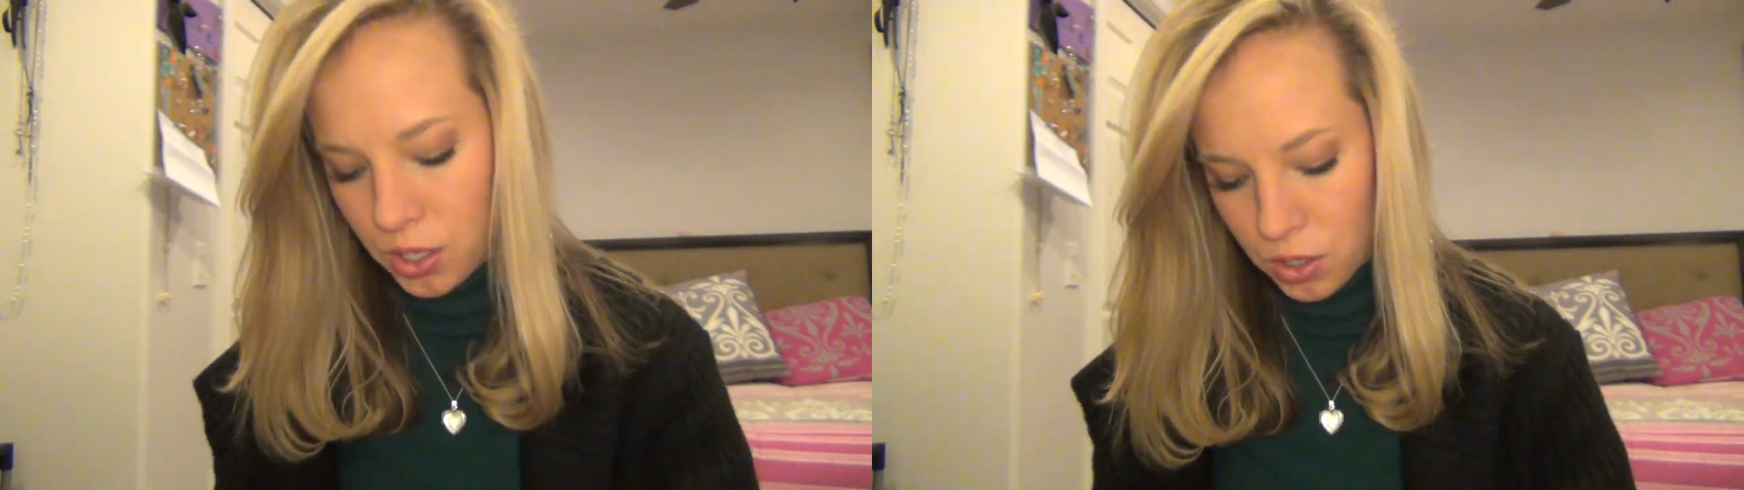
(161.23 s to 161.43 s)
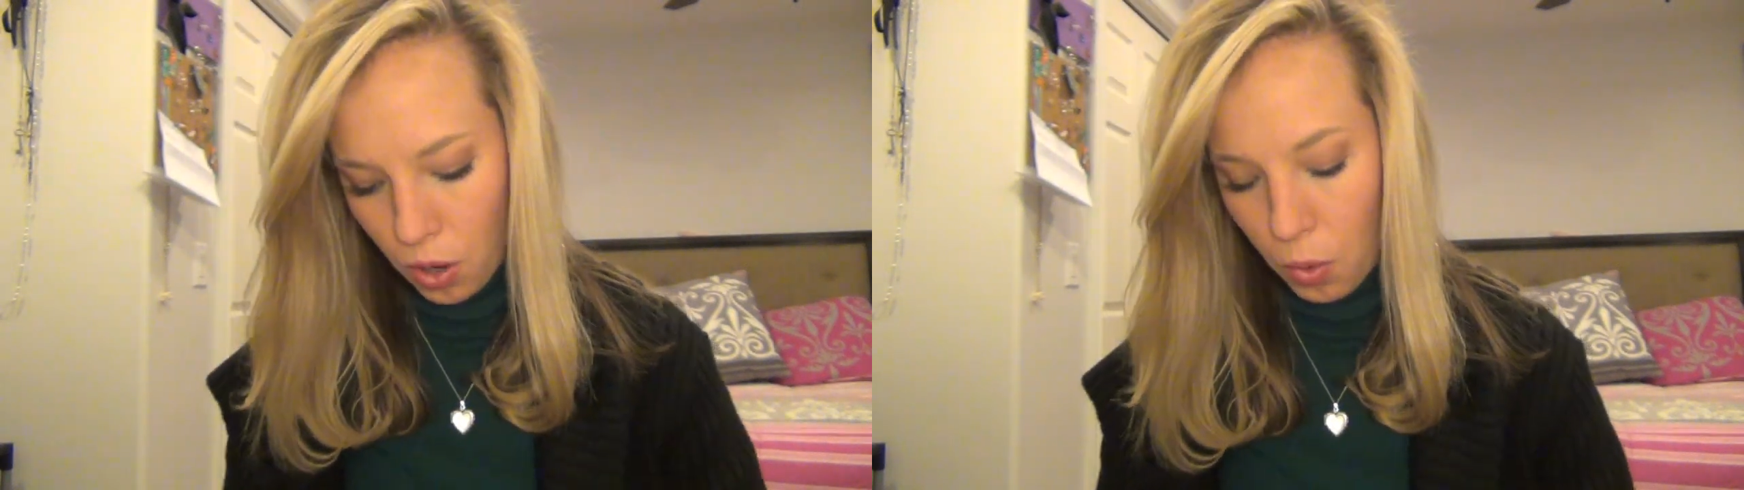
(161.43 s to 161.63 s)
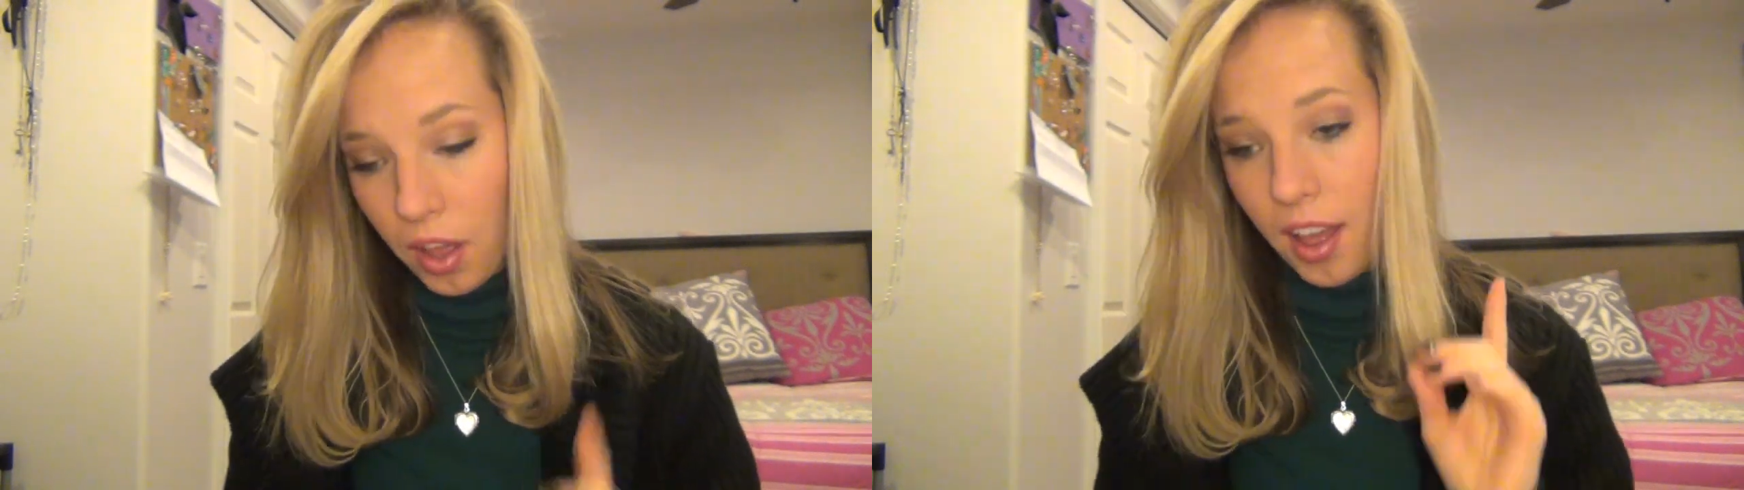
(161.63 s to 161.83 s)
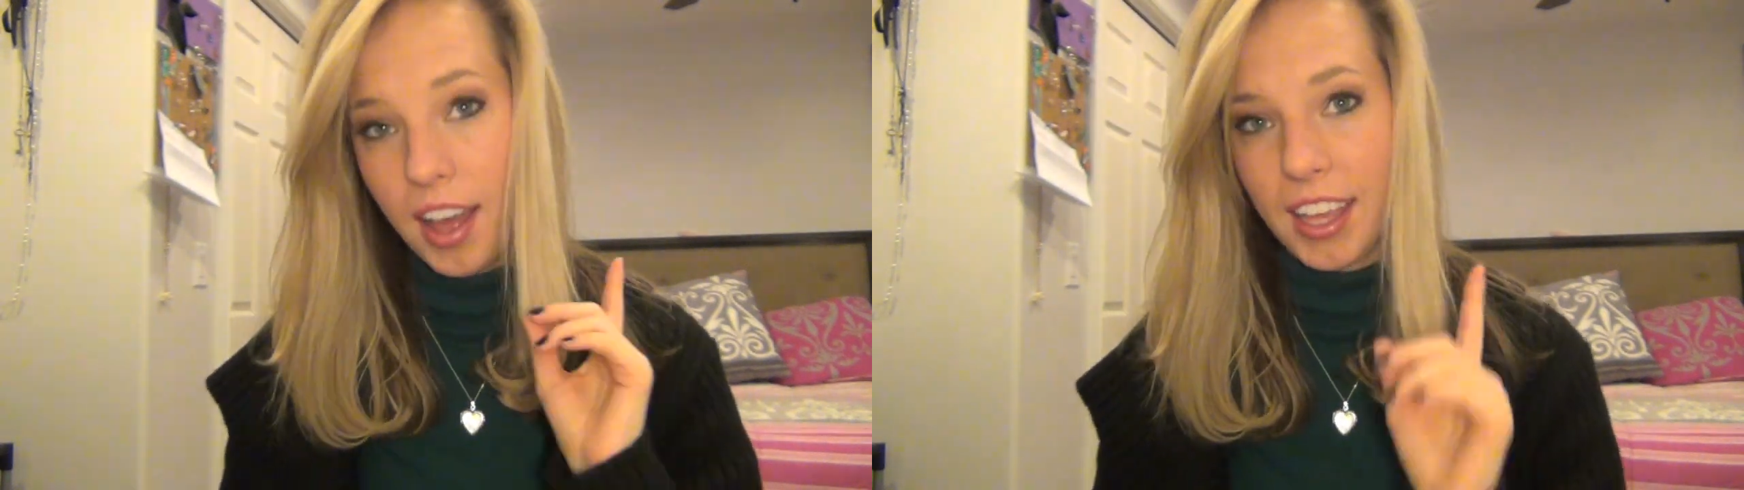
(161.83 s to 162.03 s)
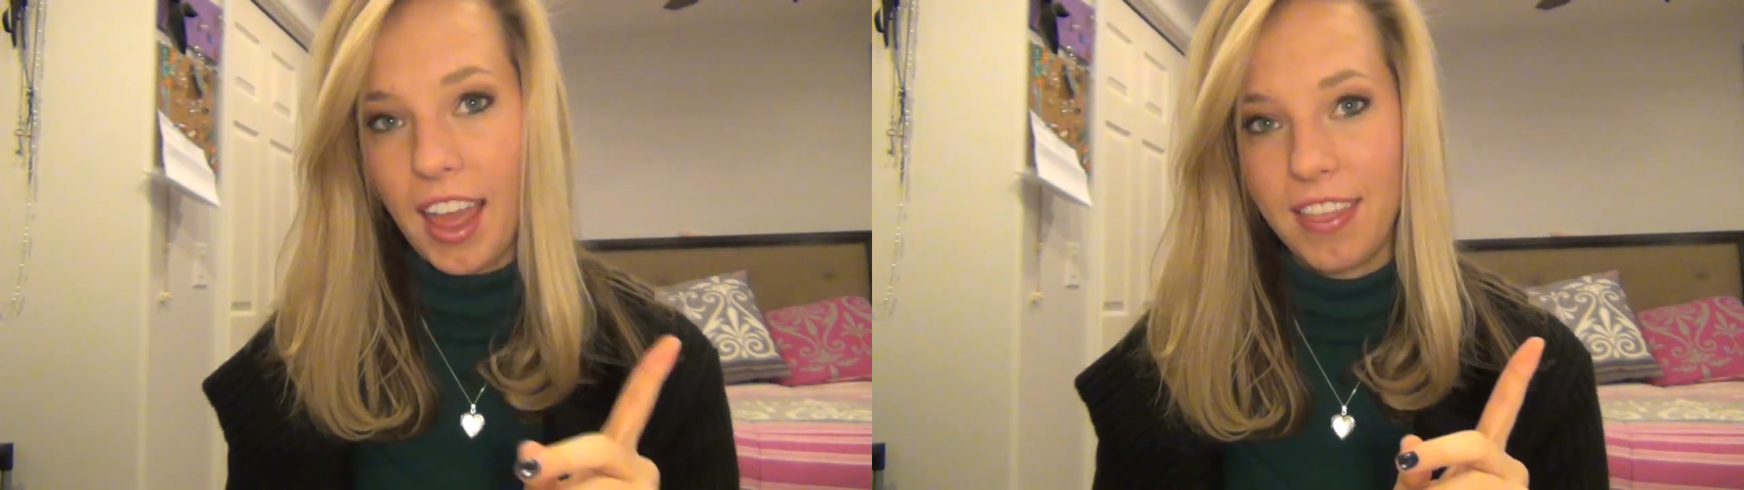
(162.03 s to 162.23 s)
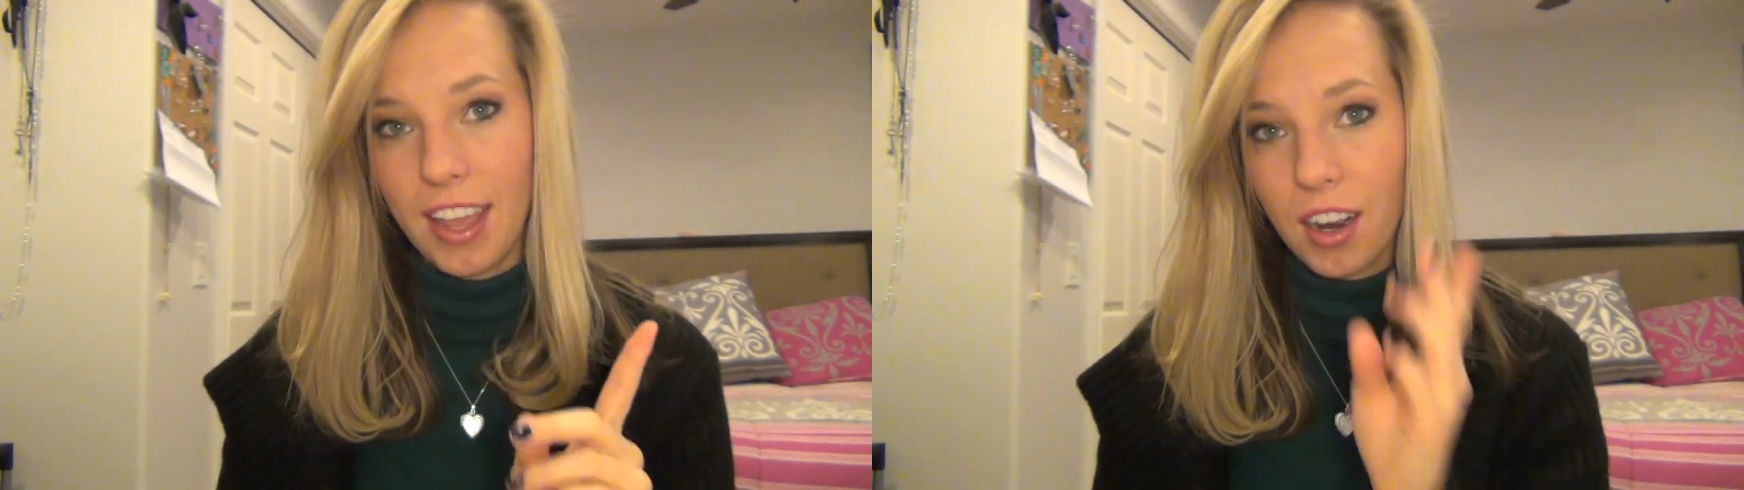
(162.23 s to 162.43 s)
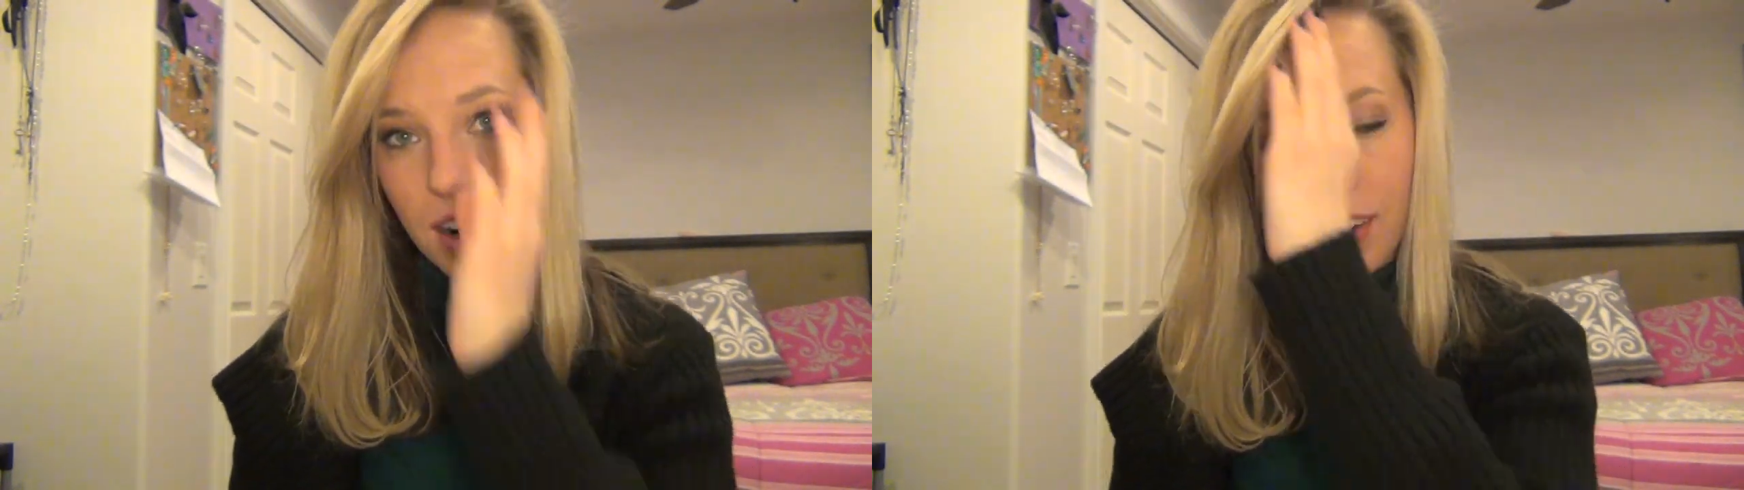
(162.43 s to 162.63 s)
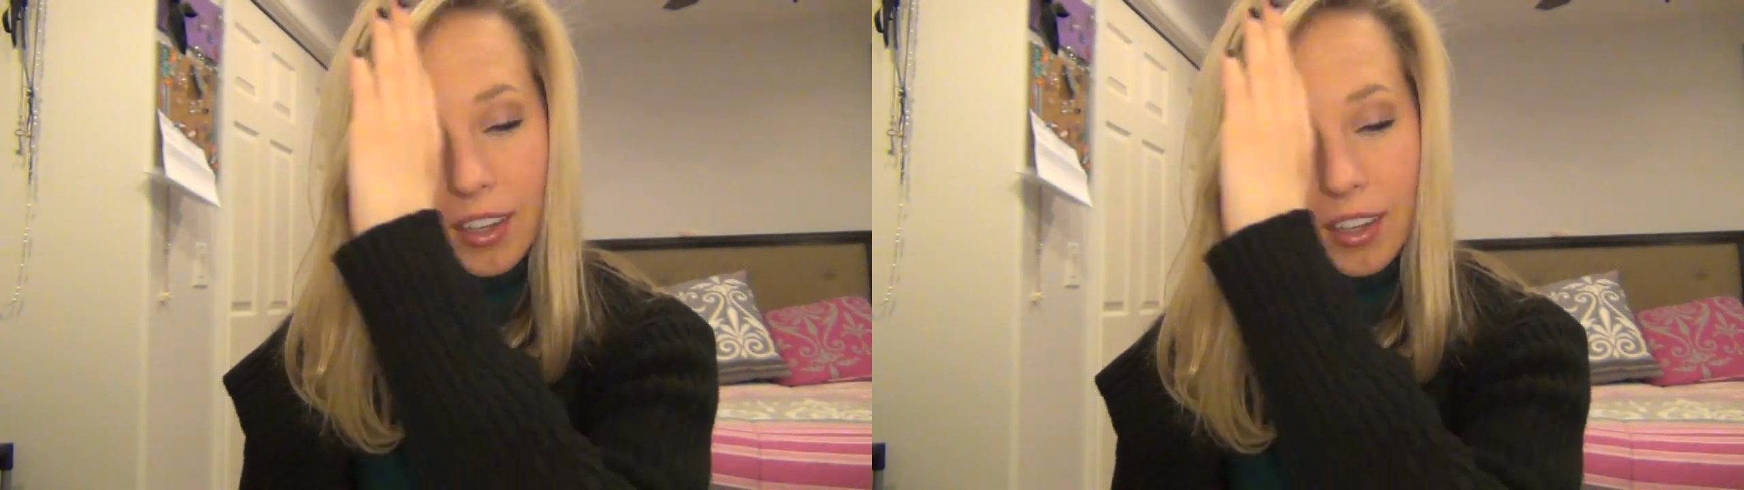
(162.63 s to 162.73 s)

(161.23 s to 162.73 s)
So again, they are